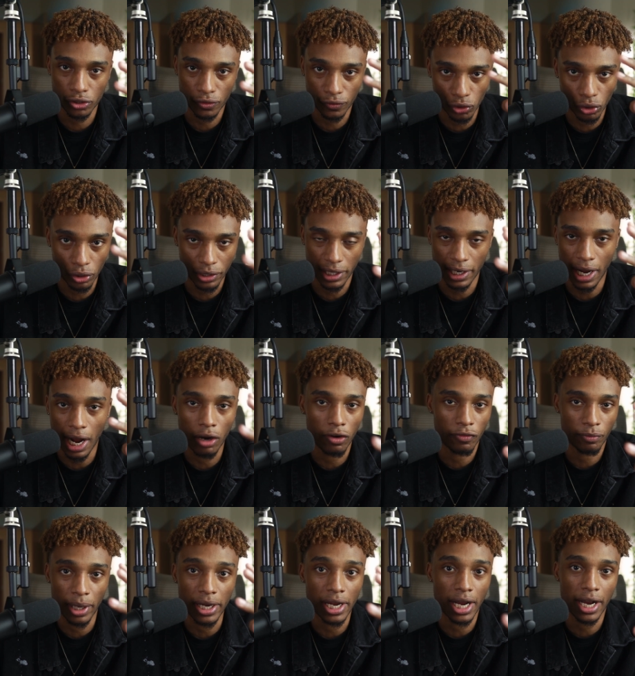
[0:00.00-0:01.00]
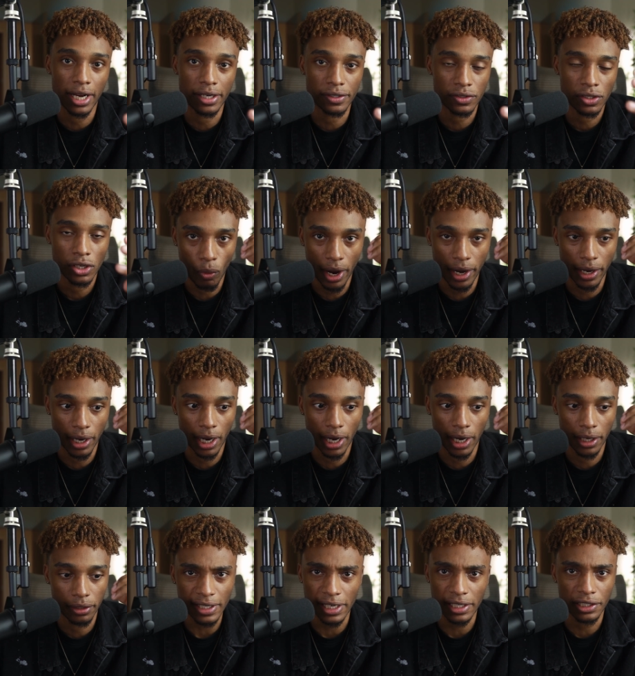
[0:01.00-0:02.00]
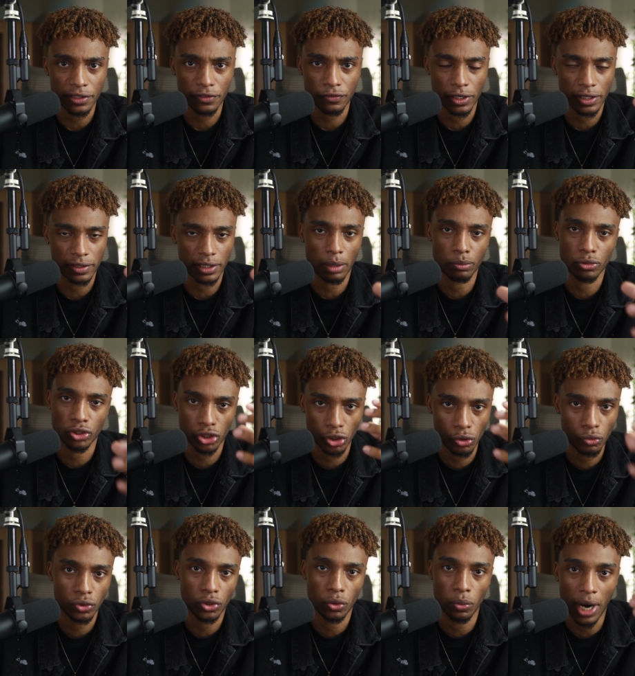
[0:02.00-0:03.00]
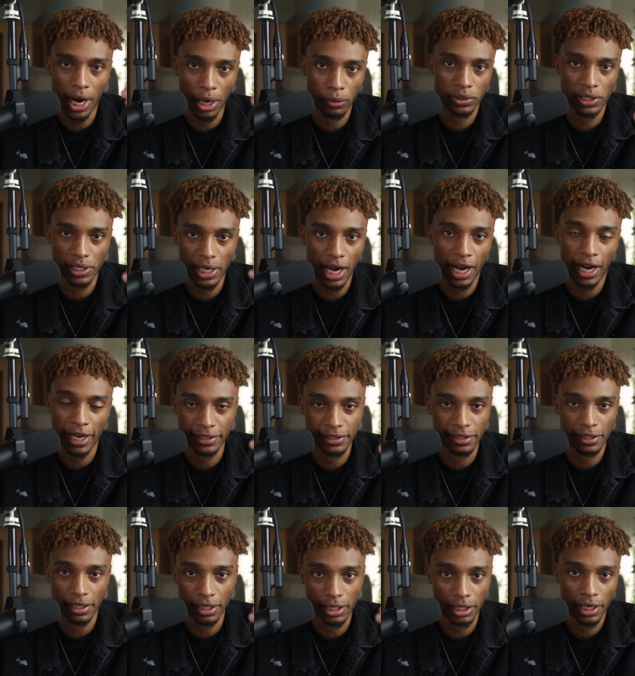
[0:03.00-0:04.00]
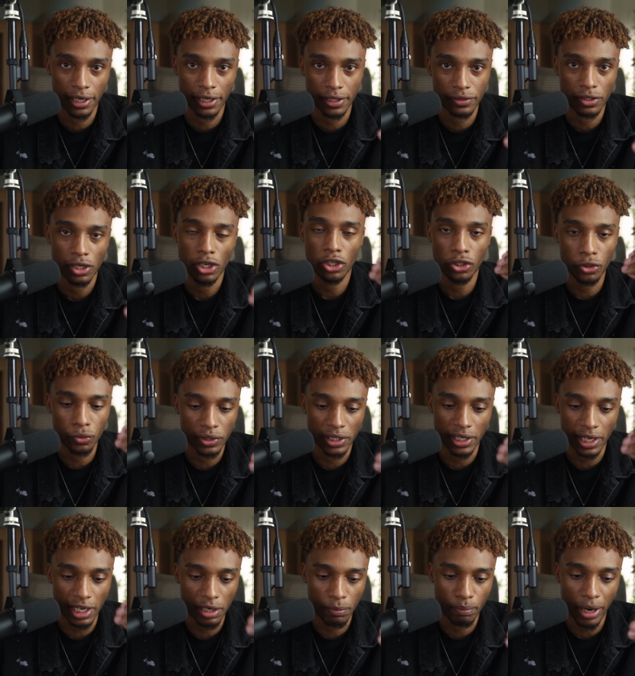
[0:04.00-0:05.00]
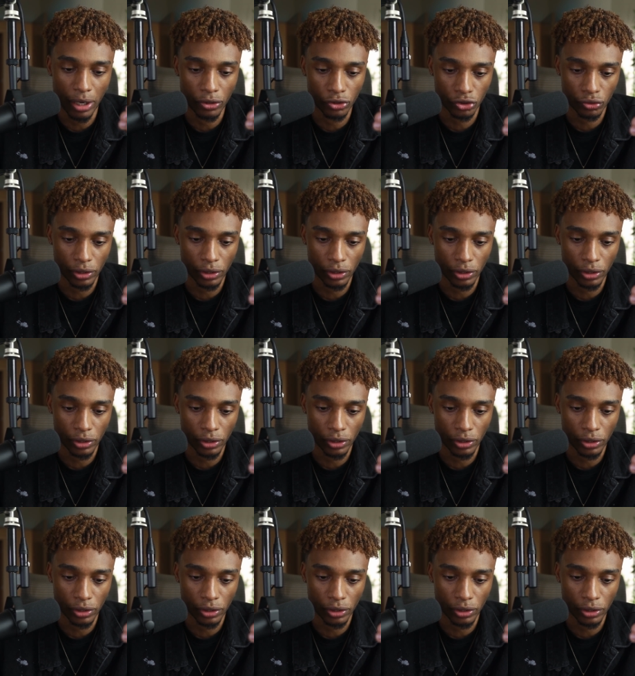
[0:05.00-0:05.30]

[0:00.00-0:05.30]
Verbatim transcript: just talking out of my ass when I say these things. I'm showing you how to get high ticket clients using inbound